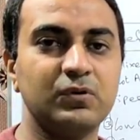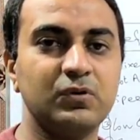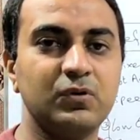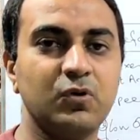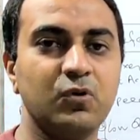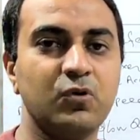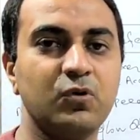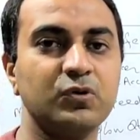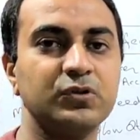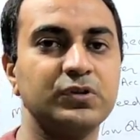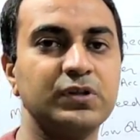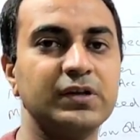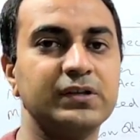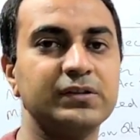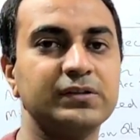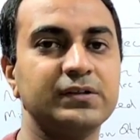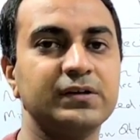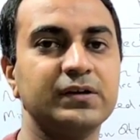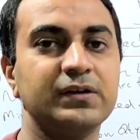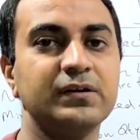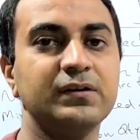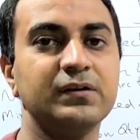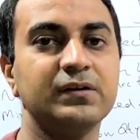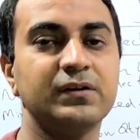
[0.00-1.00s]
lower than
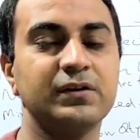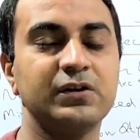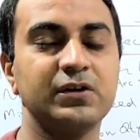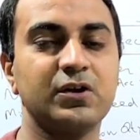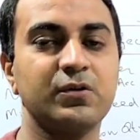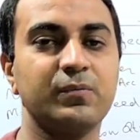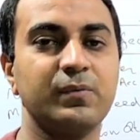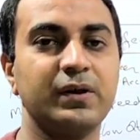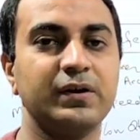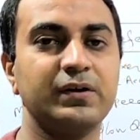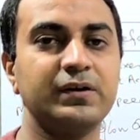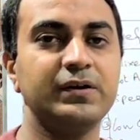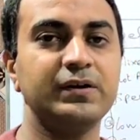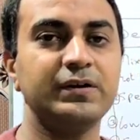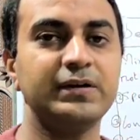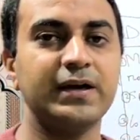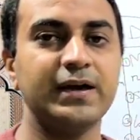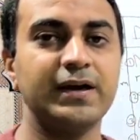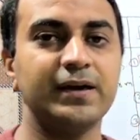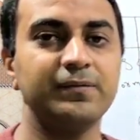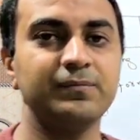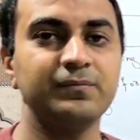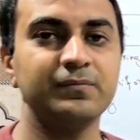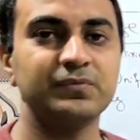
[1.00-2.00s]
the recommended
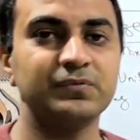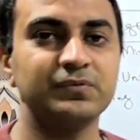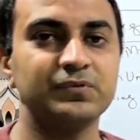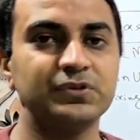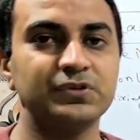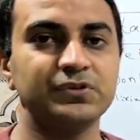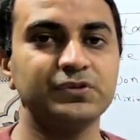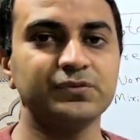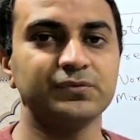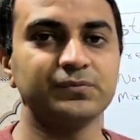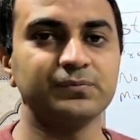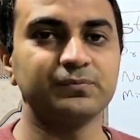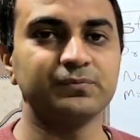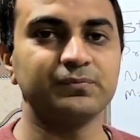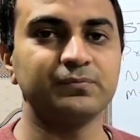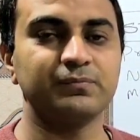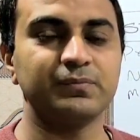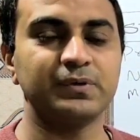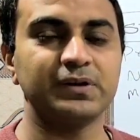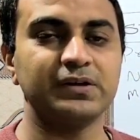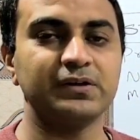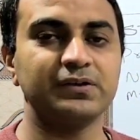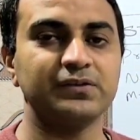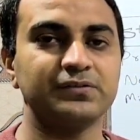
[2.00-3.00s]
time, this
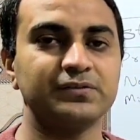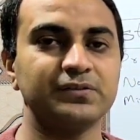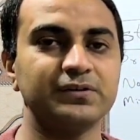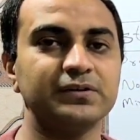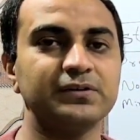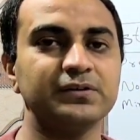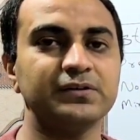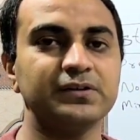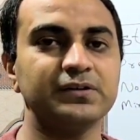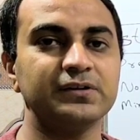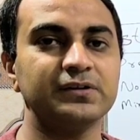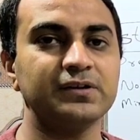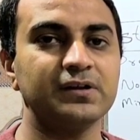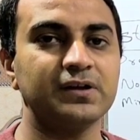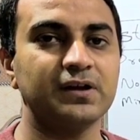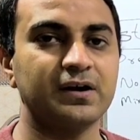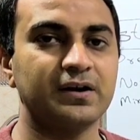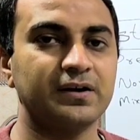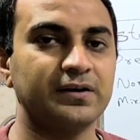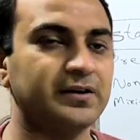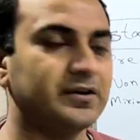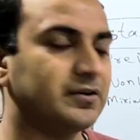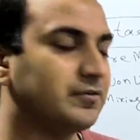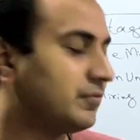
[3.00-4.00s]
may result in
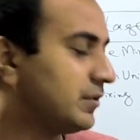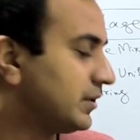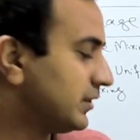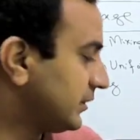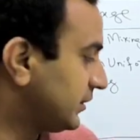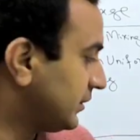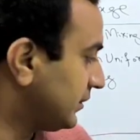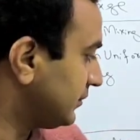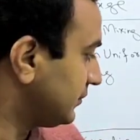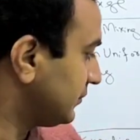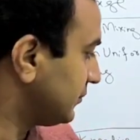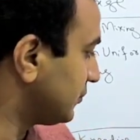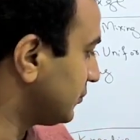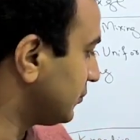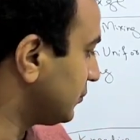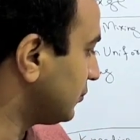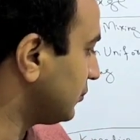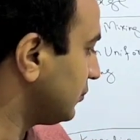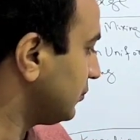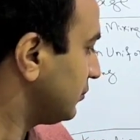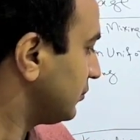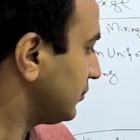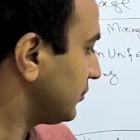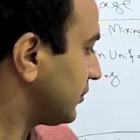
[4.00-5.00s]
underwetting.
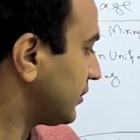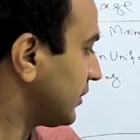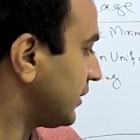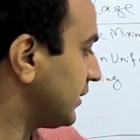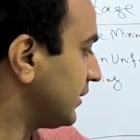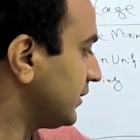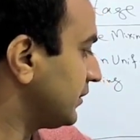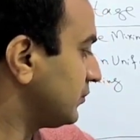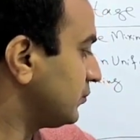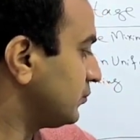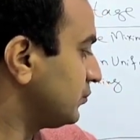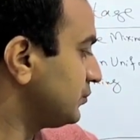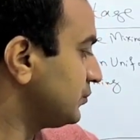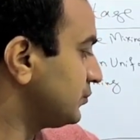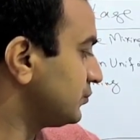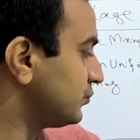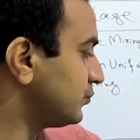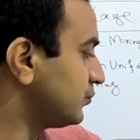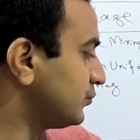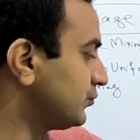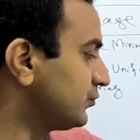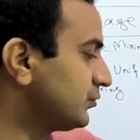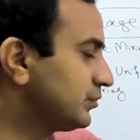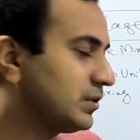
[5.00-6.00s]
So try to
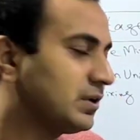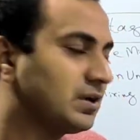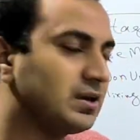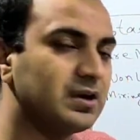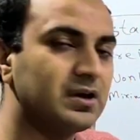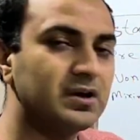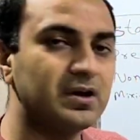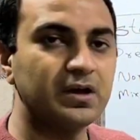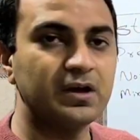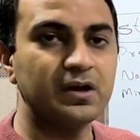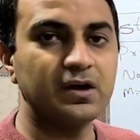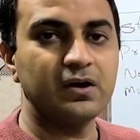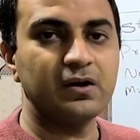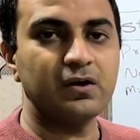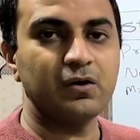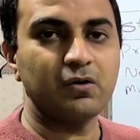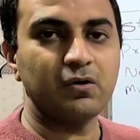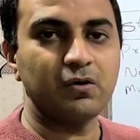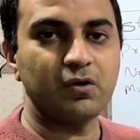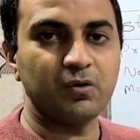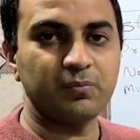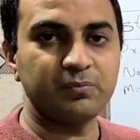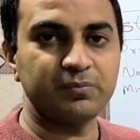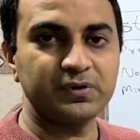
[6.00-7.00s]
use
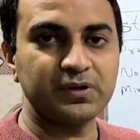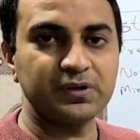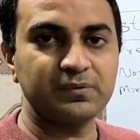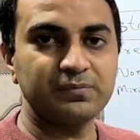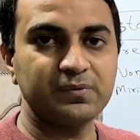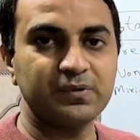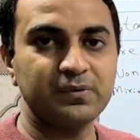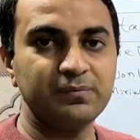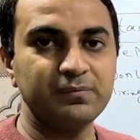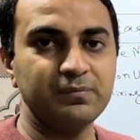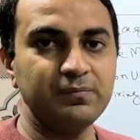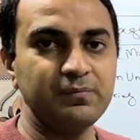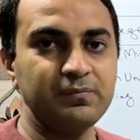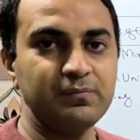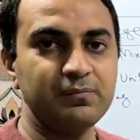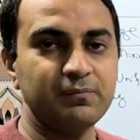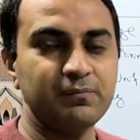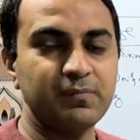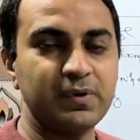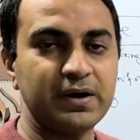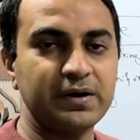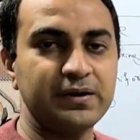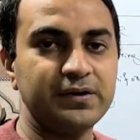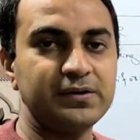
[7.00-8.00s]
optimum
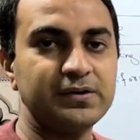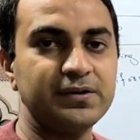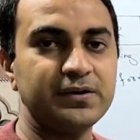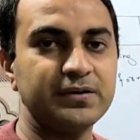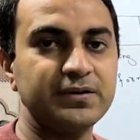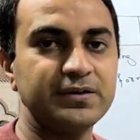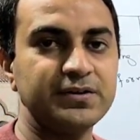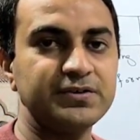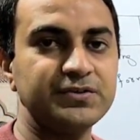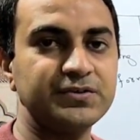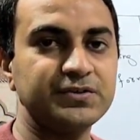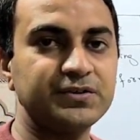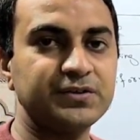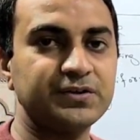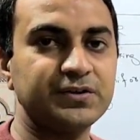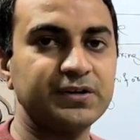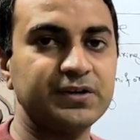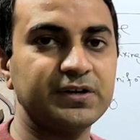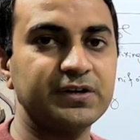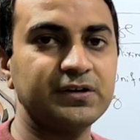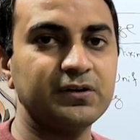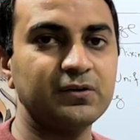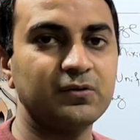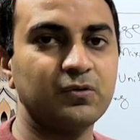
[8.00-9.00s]
binder addition
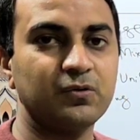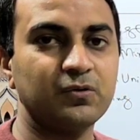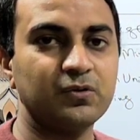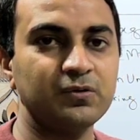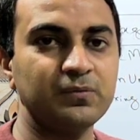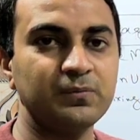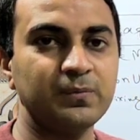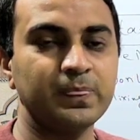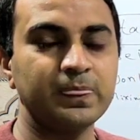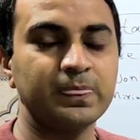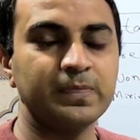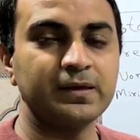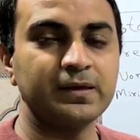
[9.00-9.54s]
rate or